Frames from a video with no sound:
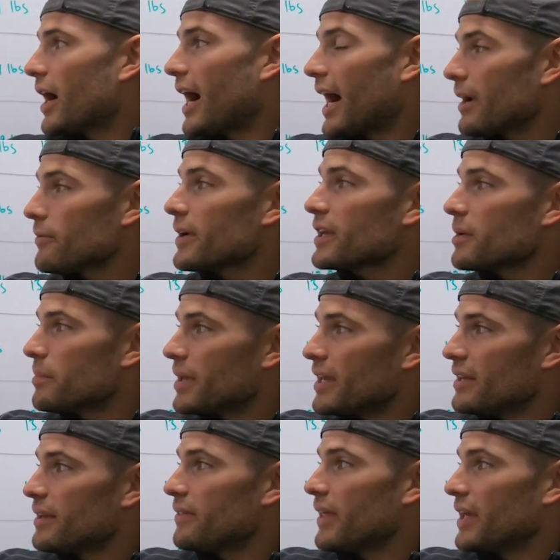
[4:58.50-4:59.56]
I
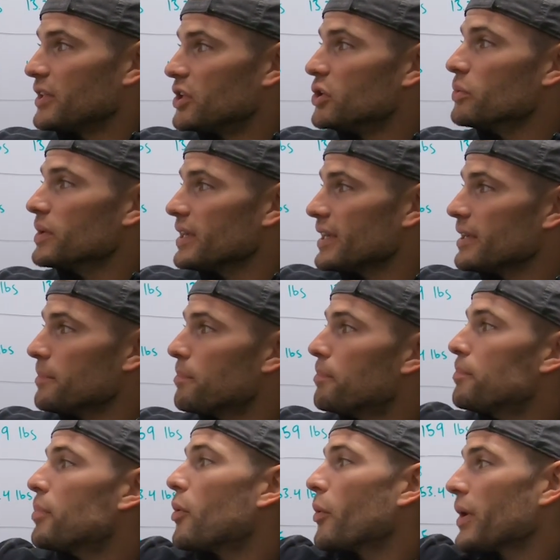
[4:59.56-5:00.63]
recommend that you eat
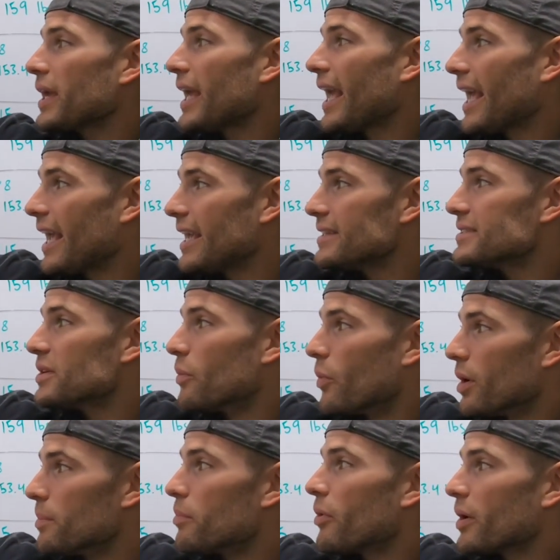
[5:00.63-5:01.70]
0.8 to
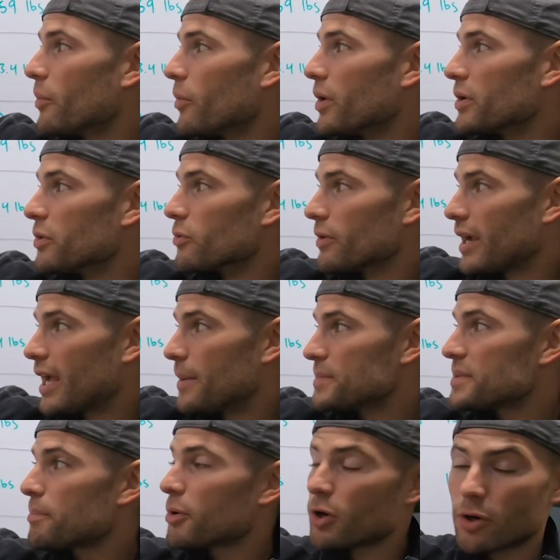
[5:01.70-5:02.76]
1.1
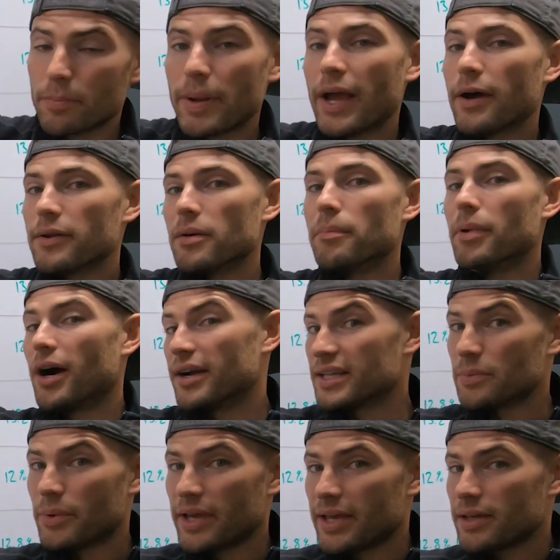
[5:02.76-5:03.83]
grams per pound of
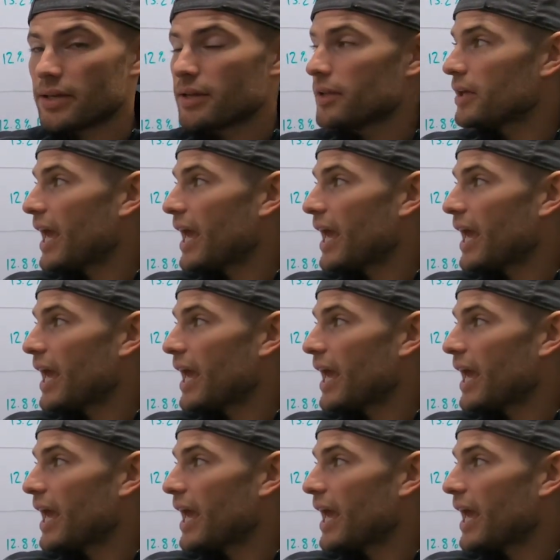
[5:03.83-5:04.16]
body weight